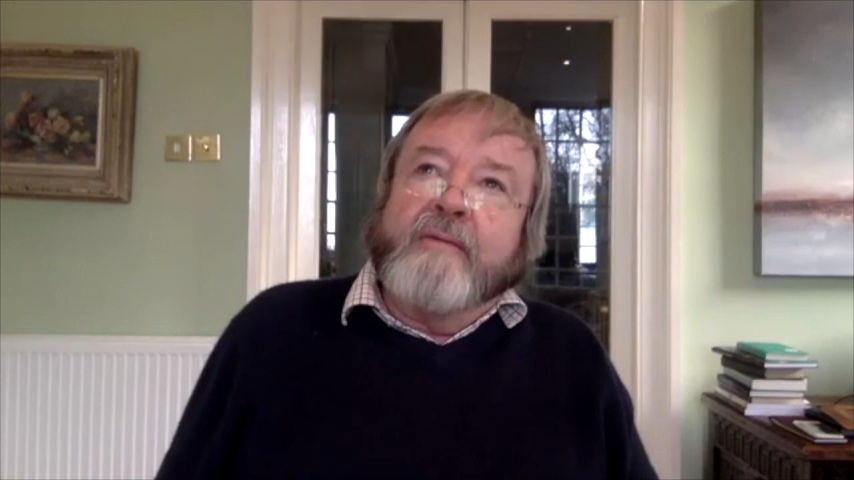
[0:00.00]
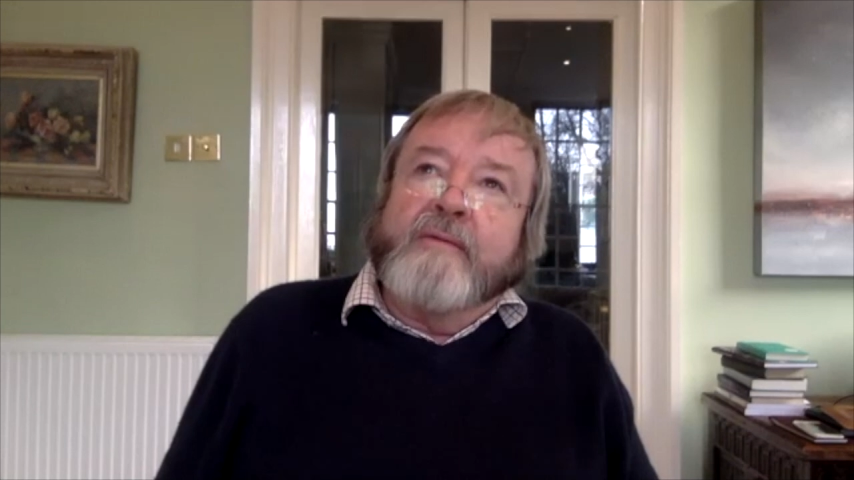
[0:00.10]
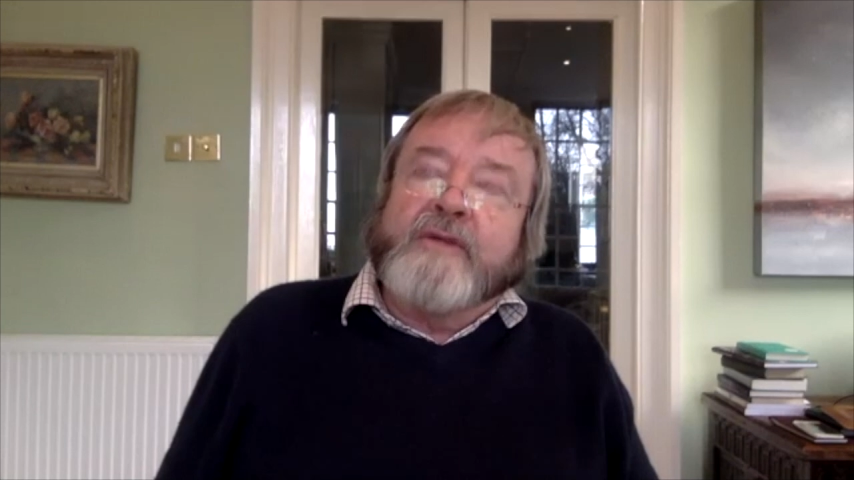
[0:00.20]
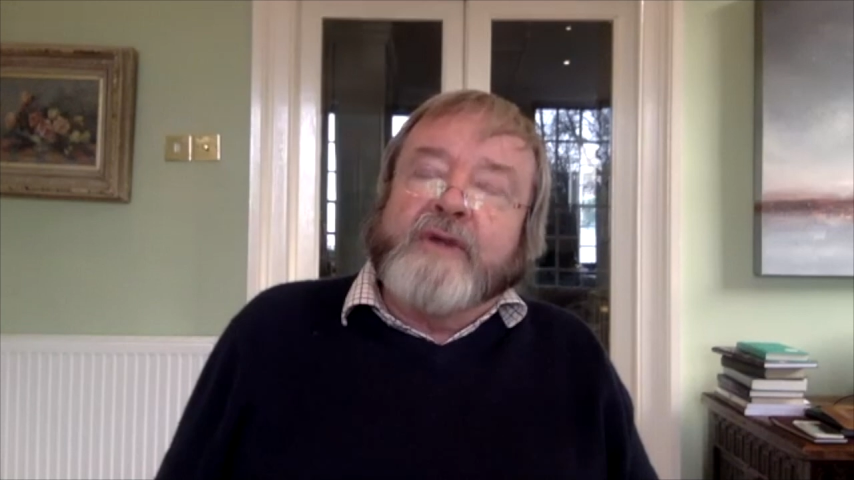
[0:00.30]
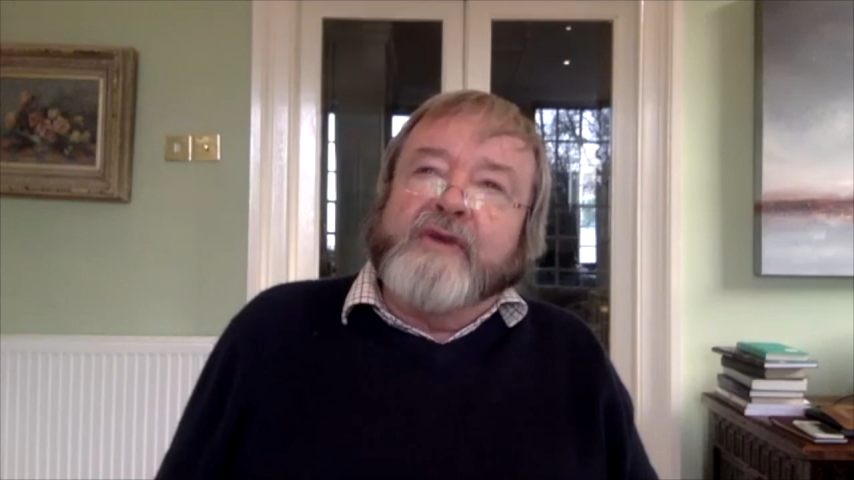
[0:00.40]

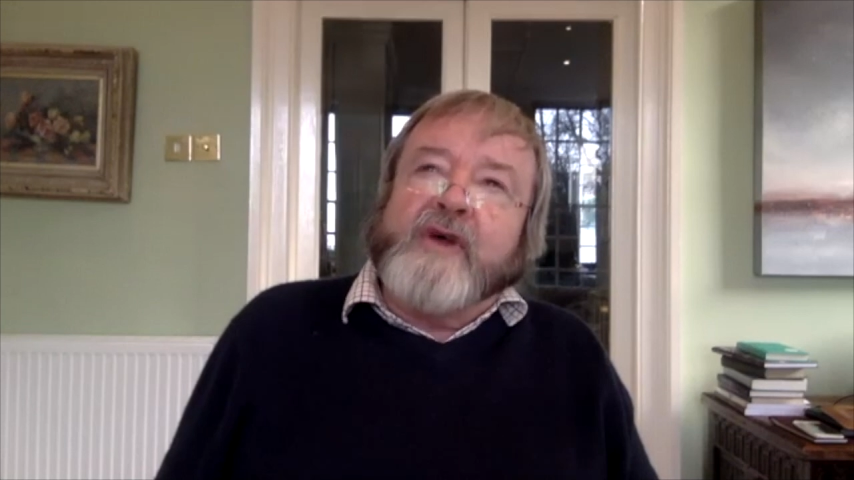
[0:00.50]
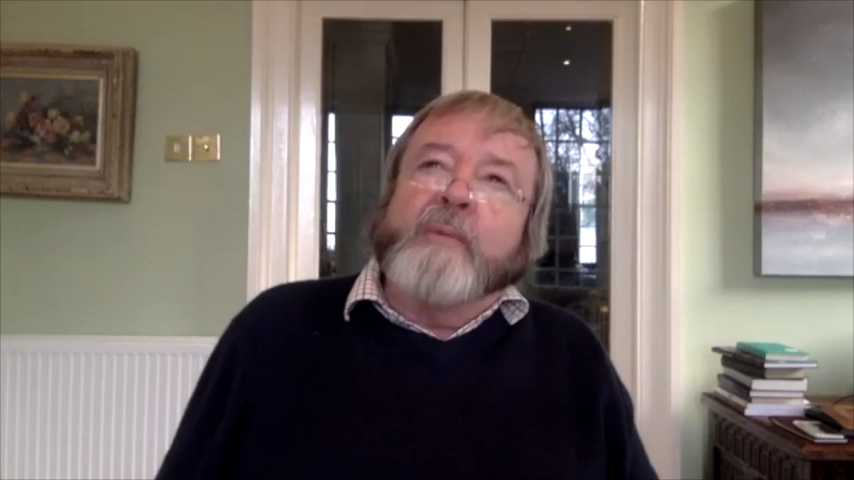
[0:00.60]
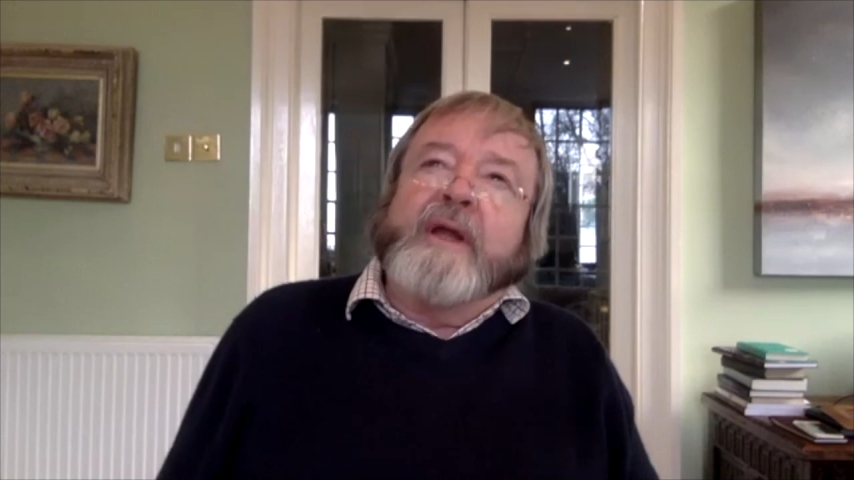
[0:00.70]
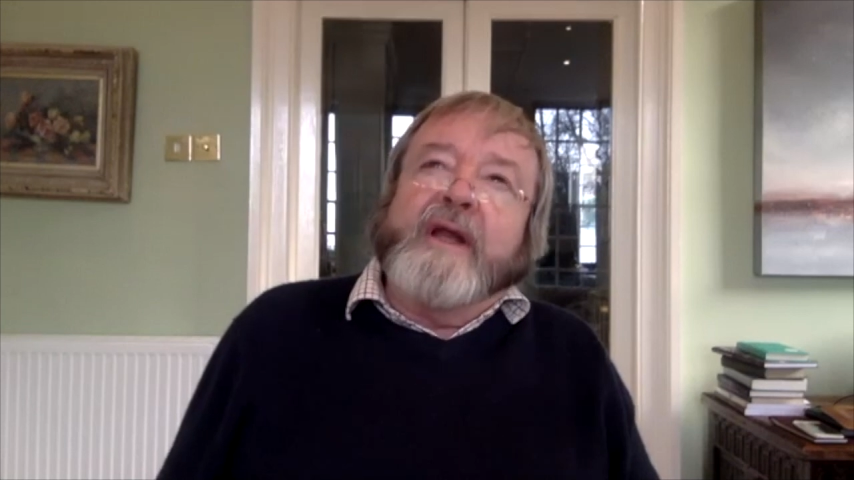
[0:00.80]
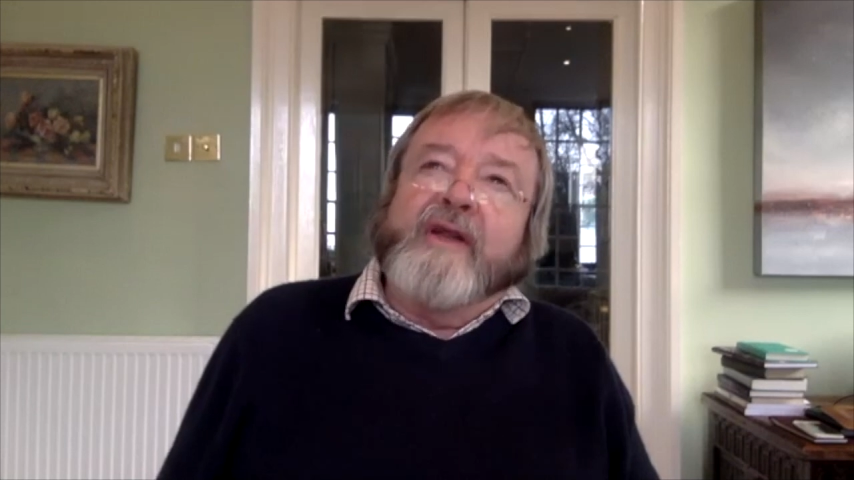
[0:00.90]
Johns
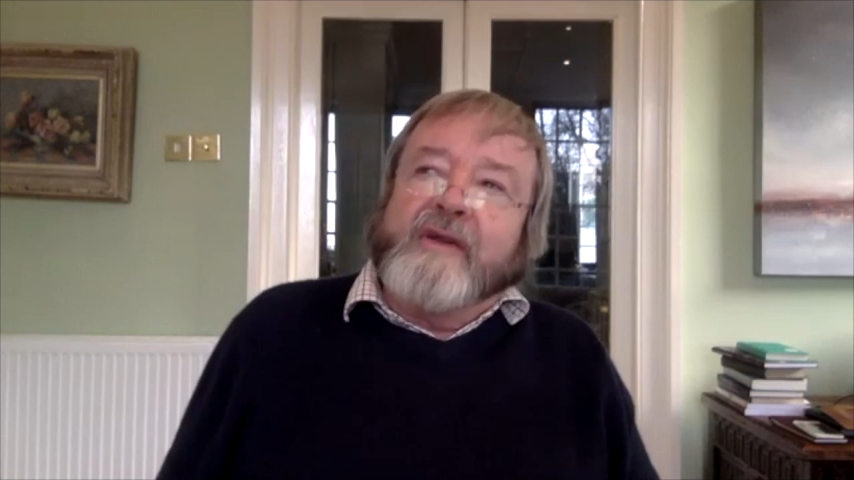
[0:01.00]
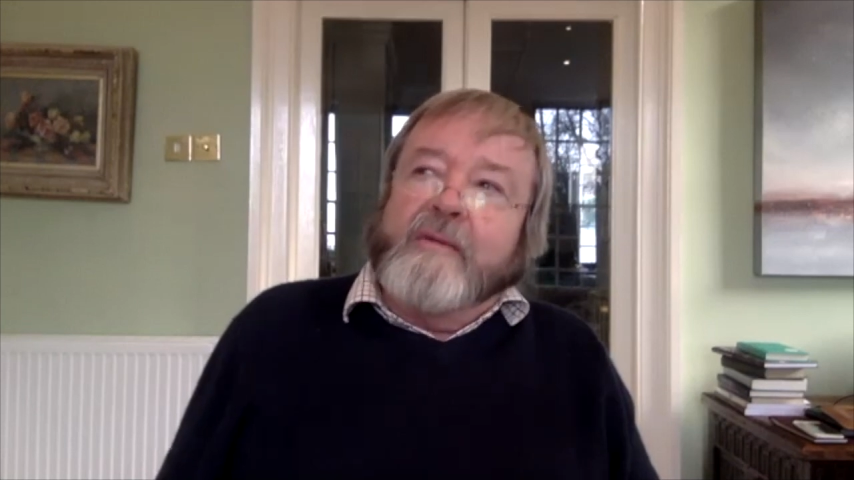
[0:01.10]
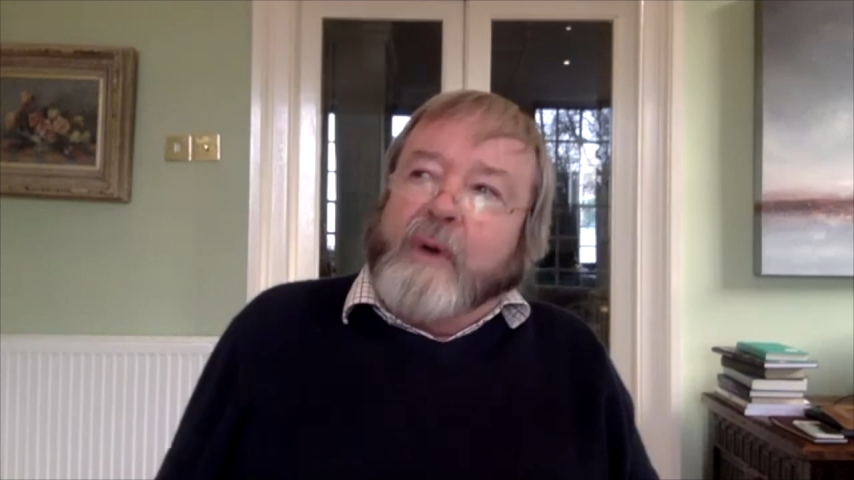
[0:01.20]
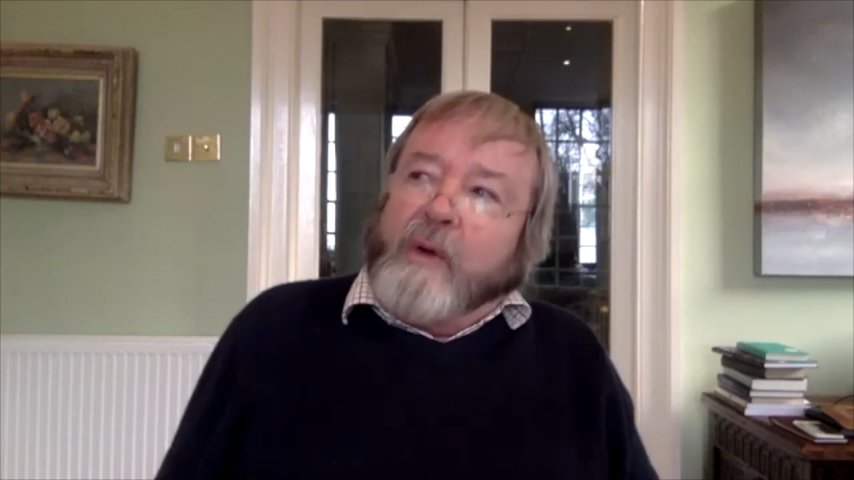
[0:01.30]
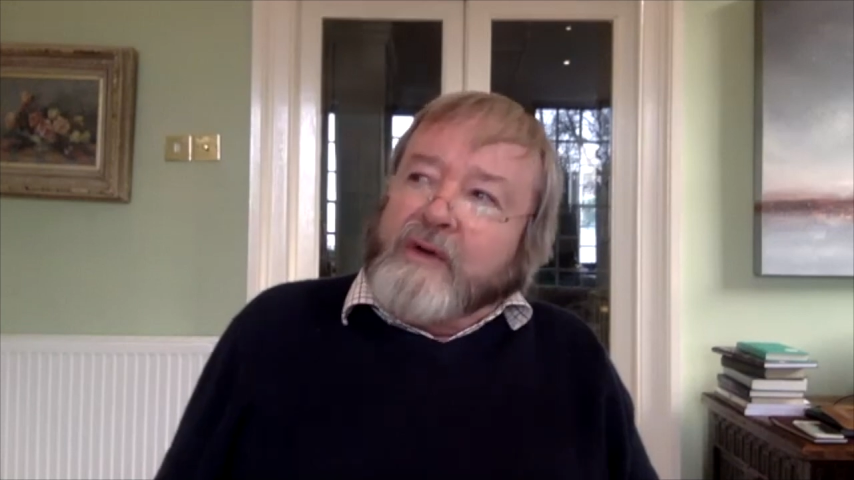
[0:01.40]
Hopkins
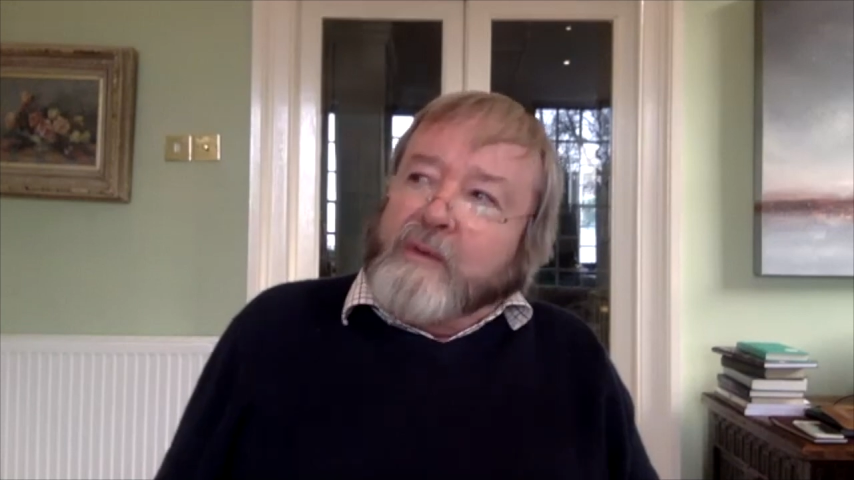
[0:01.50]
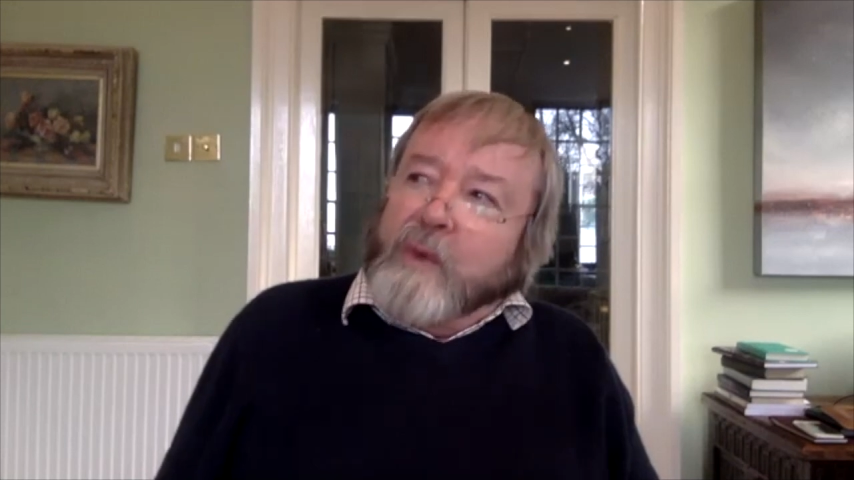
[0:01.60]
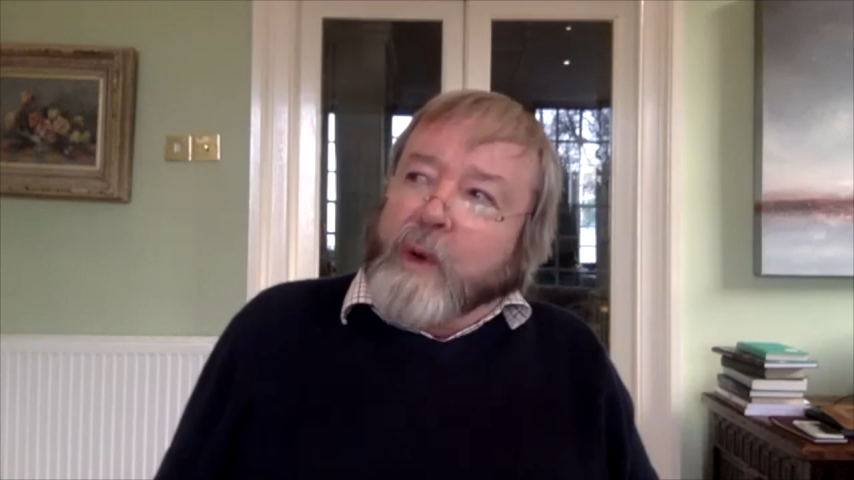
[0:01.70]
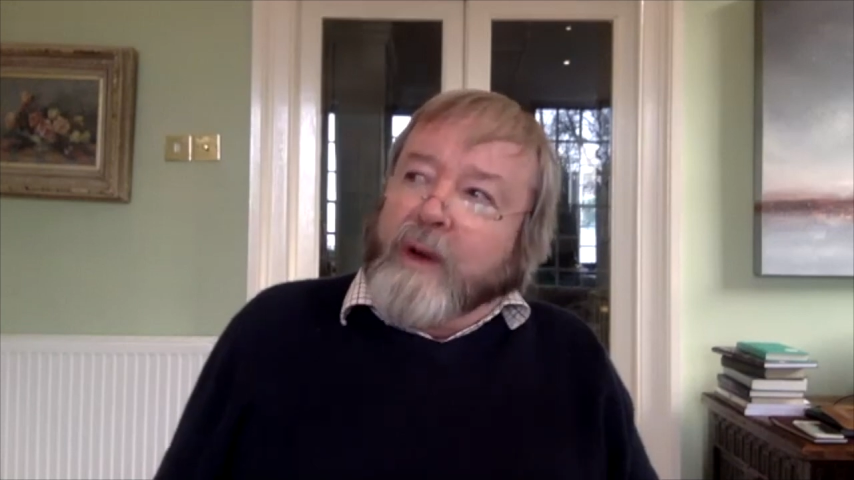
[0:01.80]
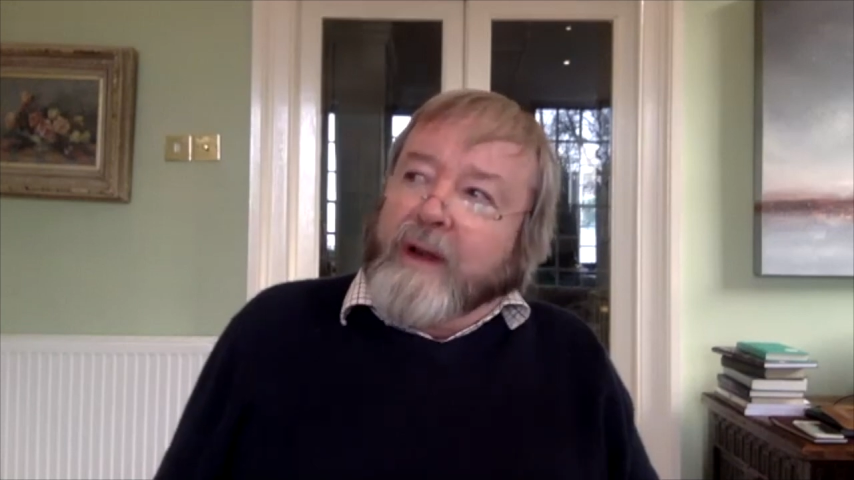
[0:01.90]
in
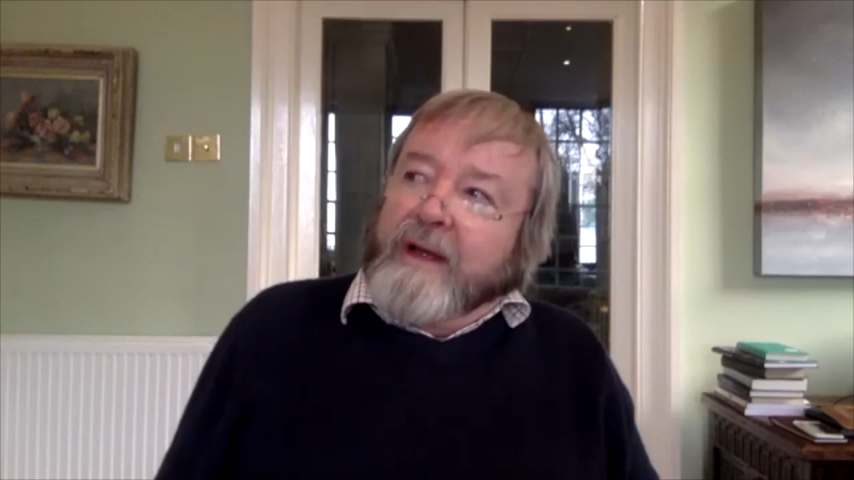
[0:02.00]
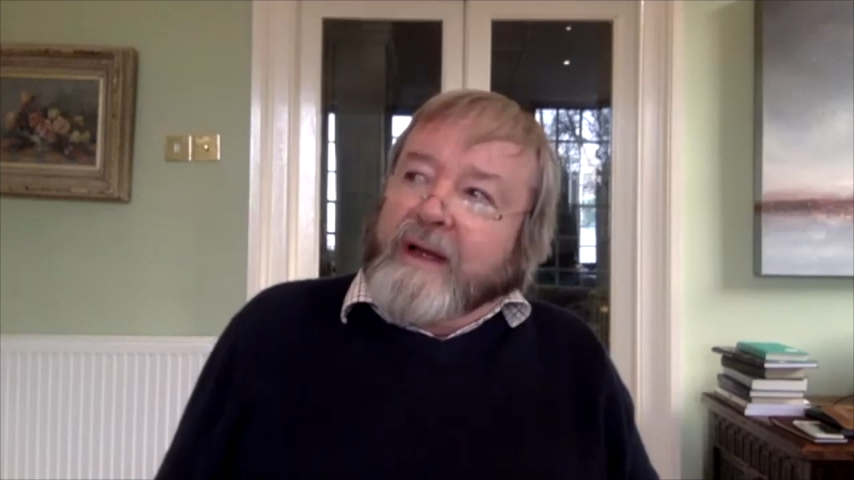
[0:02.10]
Baltimore